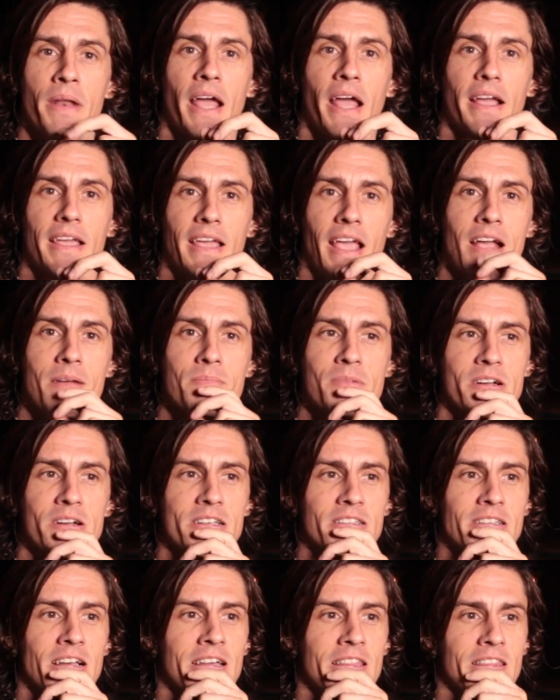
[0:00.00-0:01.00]
at camera,
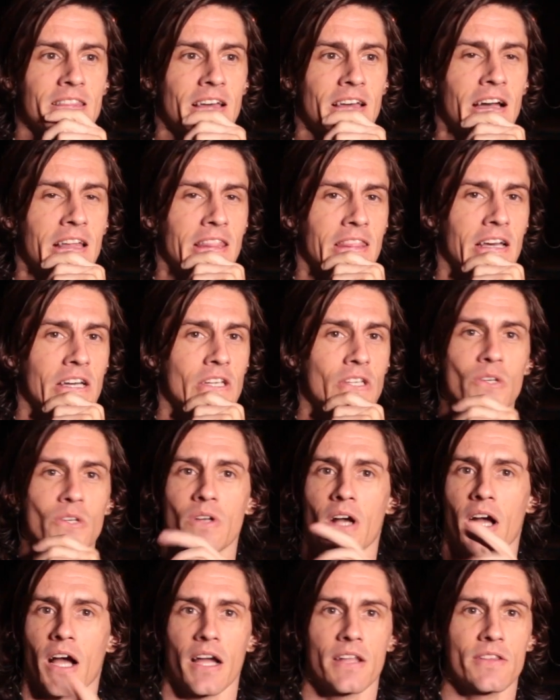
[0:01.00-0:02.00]
because I thought,
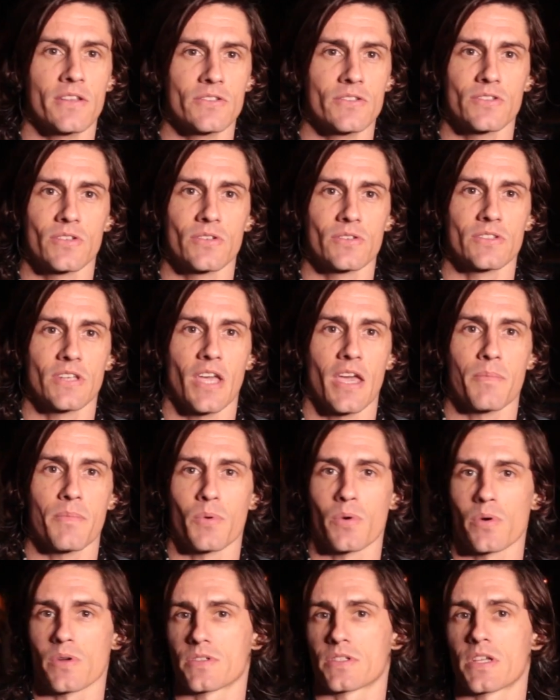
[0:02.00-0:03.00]
dude, hide those 2
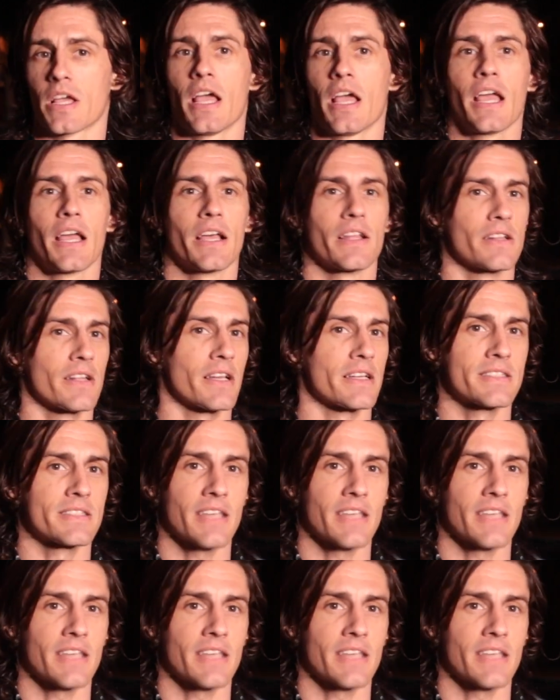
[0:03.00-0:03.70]
skateboards. Let's